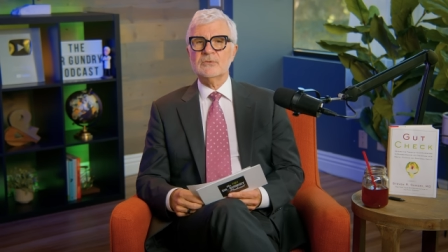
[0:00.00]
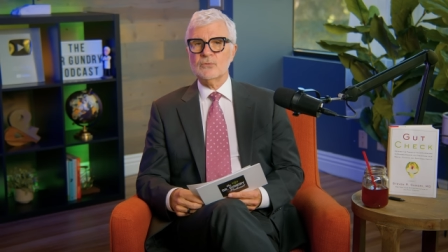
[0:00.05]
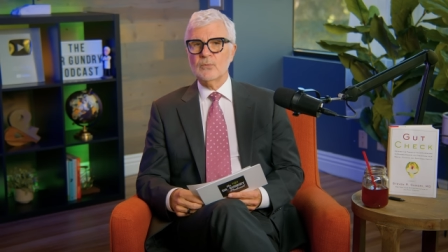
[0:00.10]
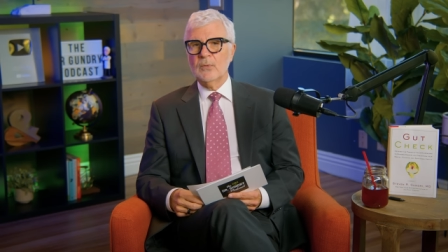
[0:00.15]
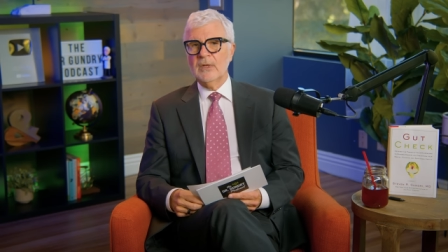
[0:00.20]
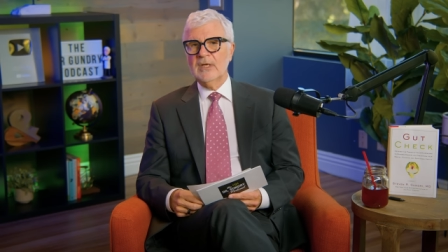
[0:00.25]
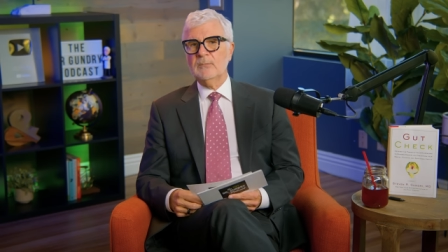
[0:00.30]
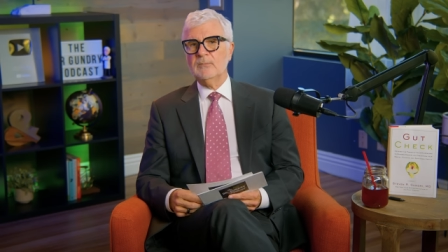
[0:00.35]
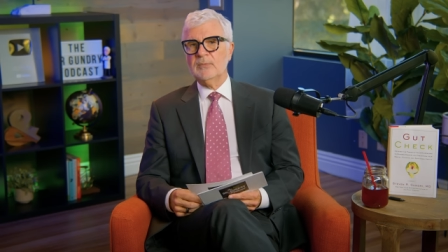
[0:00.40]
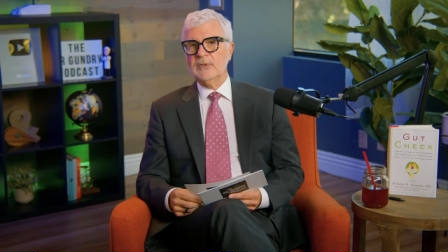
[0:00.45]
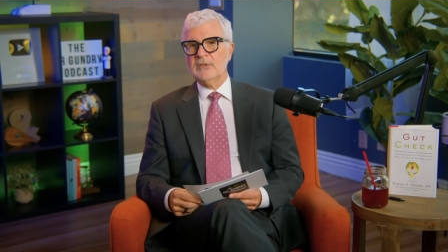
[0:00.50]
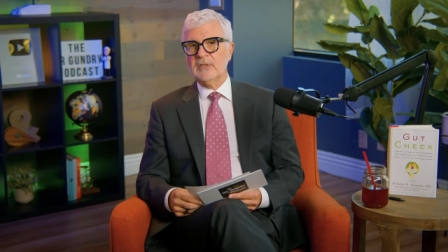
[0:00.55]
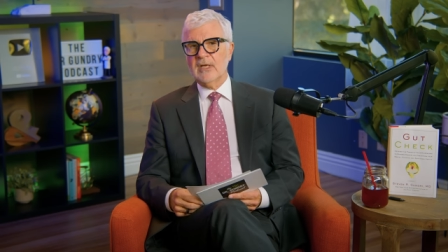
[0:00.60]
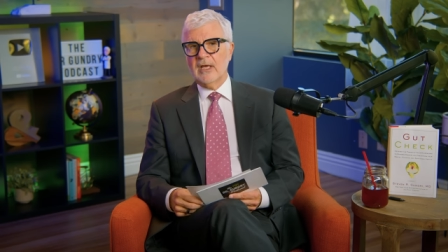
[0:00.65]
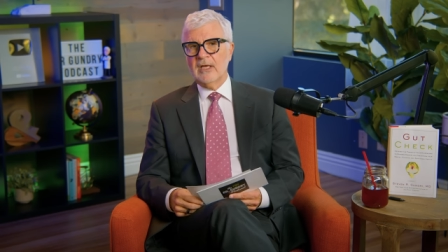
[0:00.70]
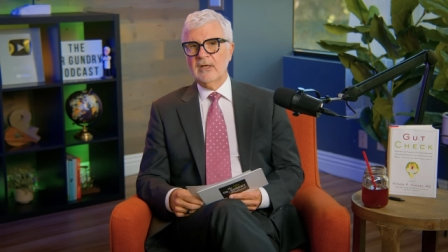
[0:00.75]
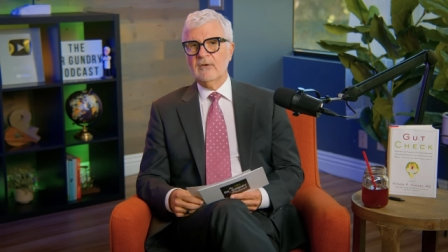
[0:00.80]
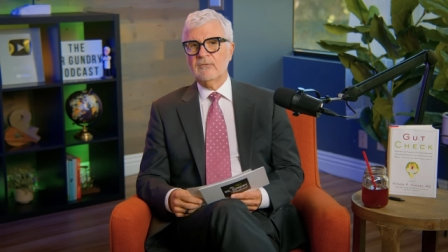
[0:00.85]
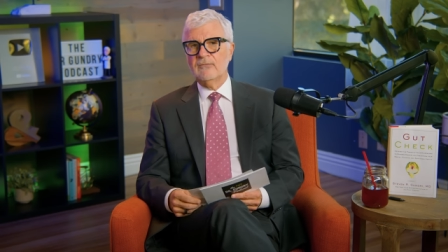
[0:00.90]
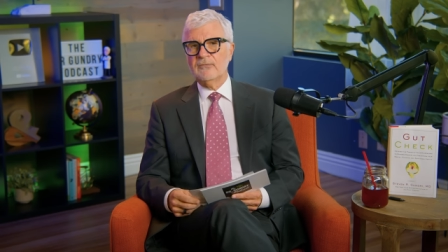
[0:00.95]
sweet
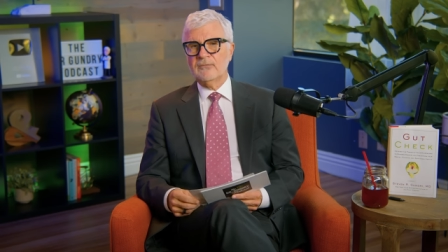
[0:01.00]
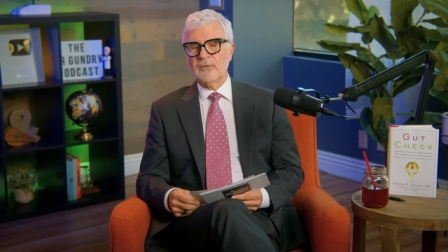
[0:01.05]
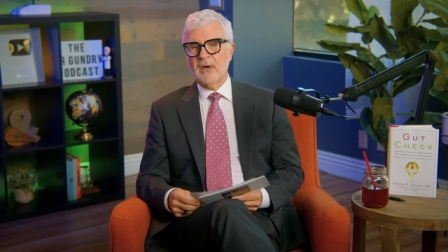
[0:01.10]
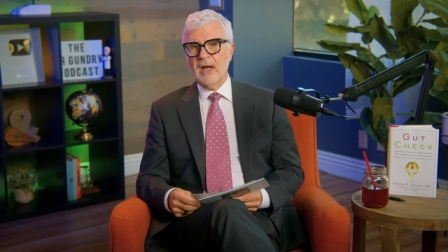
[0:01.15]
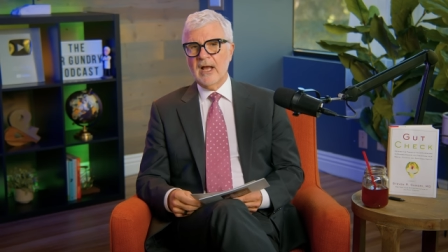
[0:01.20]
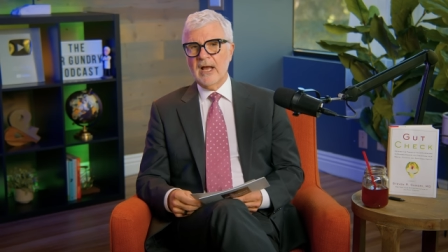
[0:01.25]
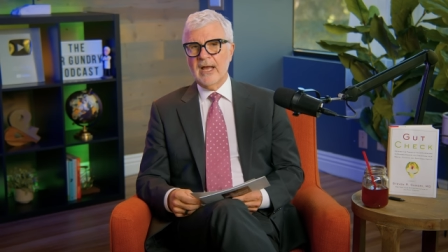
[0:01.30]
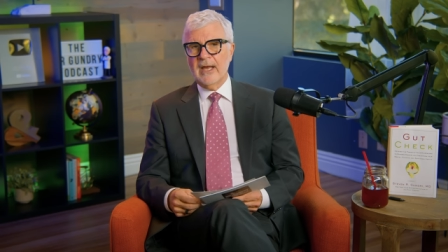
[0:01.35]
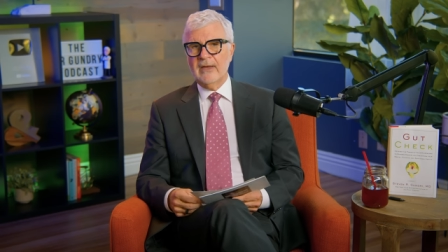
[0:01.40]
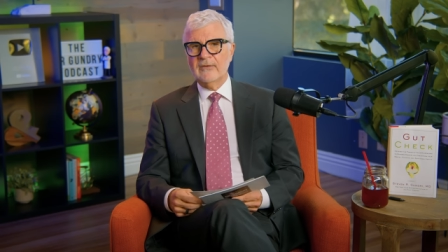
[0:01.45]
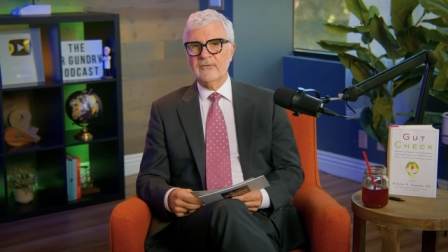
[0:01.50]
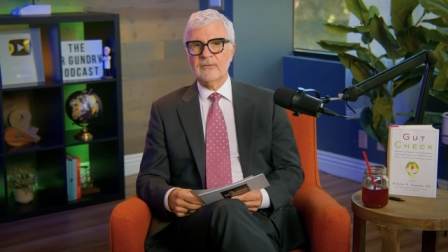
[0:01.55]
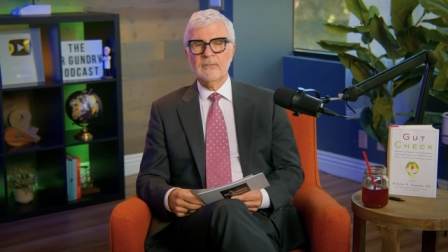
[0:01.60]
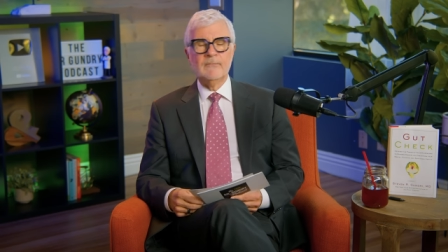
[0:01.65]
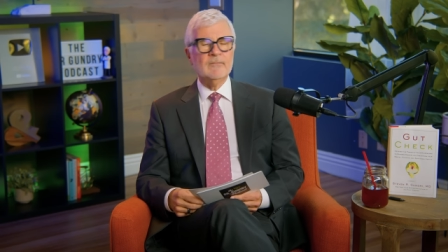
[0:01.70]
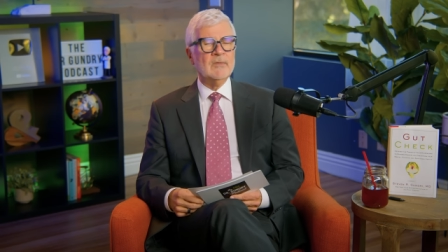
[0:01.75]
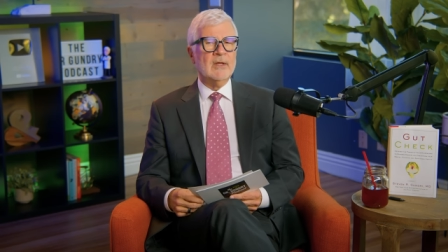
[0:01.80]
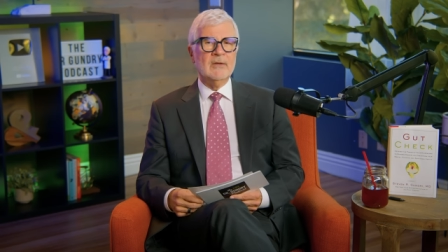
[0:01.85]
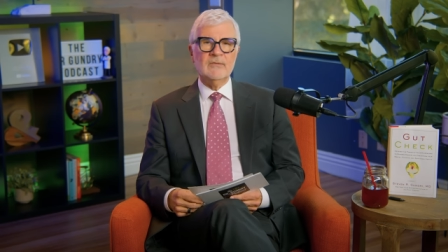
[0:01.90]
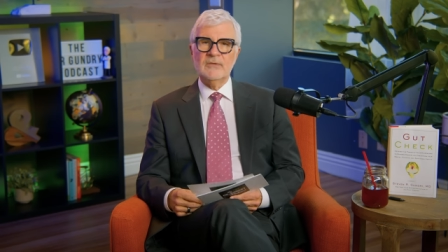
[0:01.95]
potato fries.
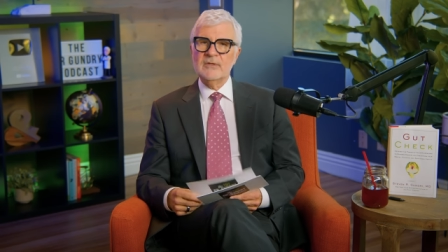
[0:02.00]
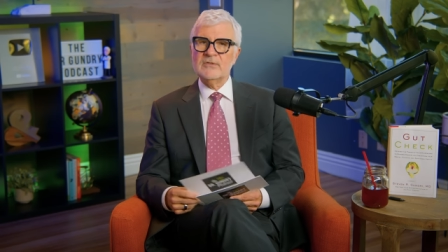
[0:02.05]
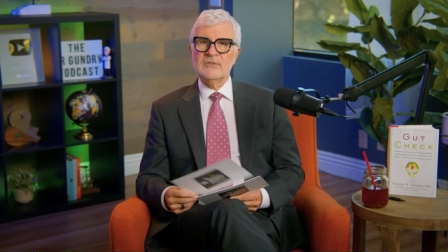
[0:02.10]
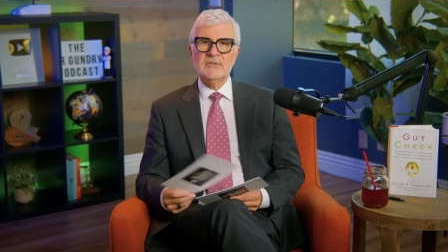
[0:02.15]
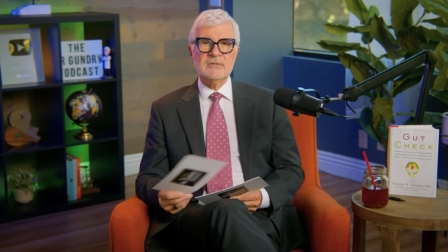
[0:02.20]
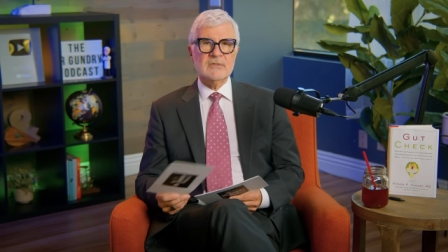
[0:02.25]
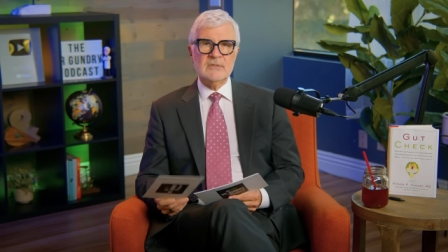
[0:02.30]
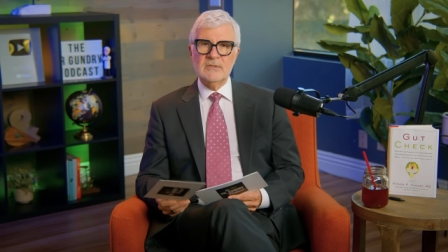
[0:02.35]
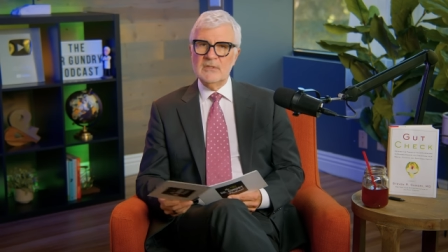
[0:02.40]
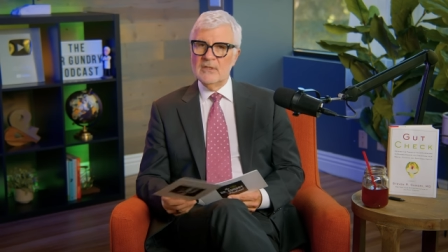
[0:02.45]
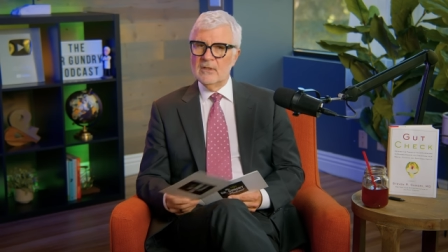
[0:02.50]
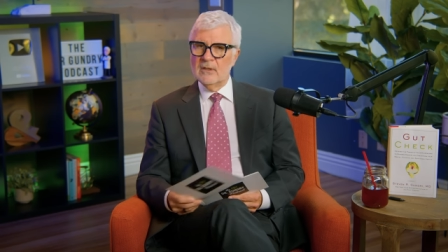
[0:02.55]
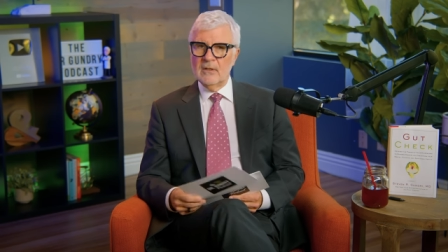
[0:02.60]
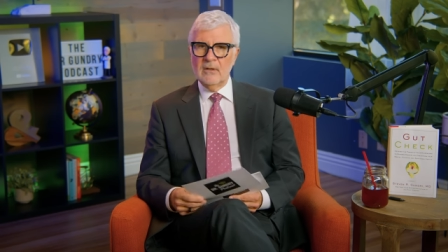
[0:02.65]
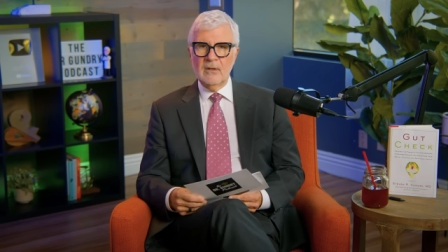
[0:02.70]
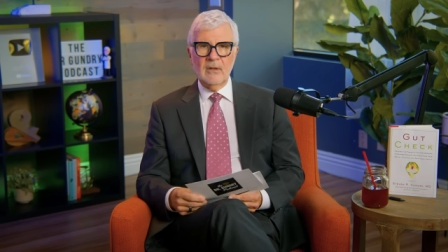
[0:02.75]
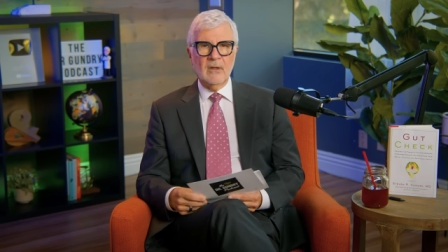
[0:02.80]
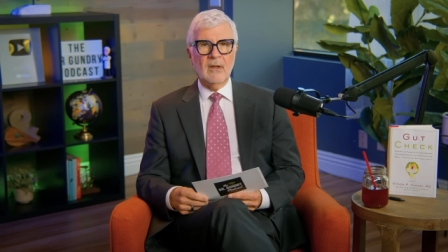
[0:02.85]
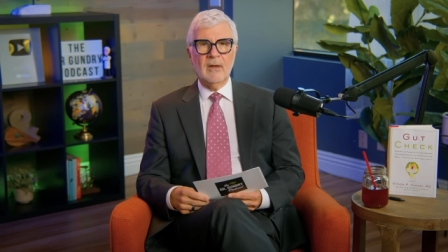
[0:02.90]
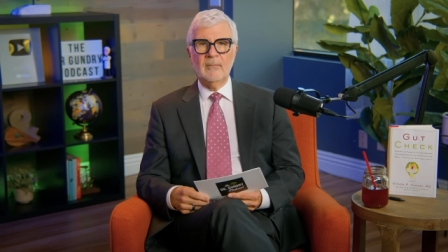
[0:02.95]
They're
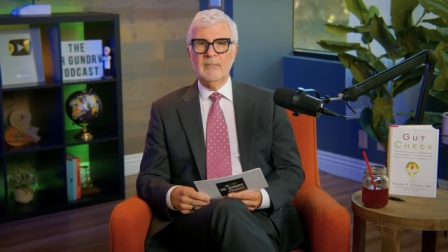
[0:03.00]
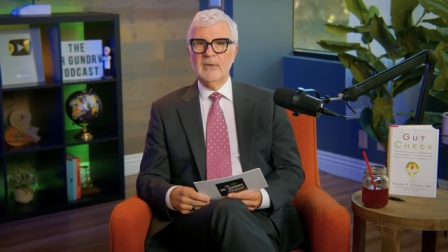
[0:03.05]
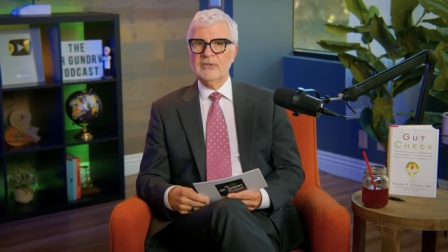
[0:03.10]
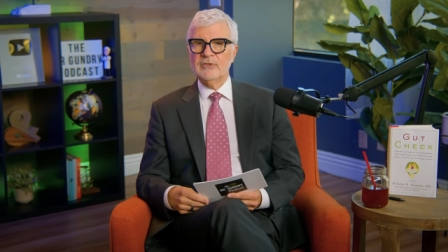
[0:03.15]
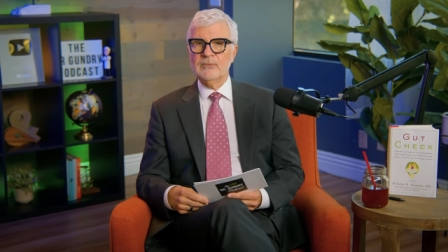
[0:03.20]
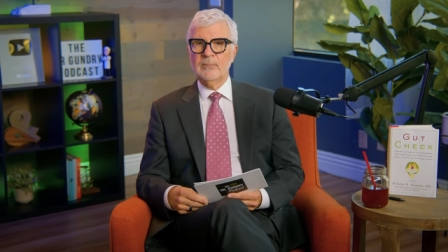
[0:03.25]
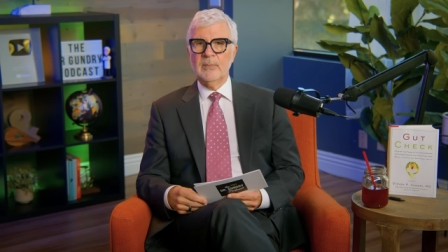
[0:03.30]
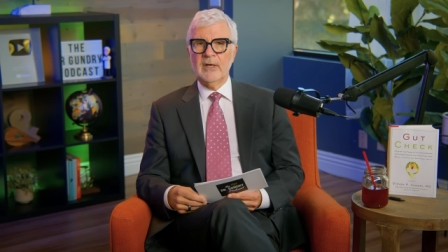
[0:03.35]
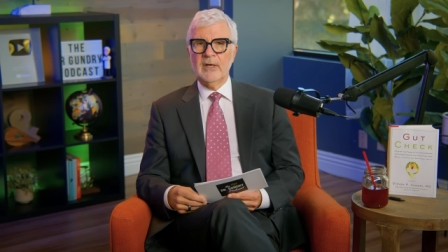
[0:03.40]
still a much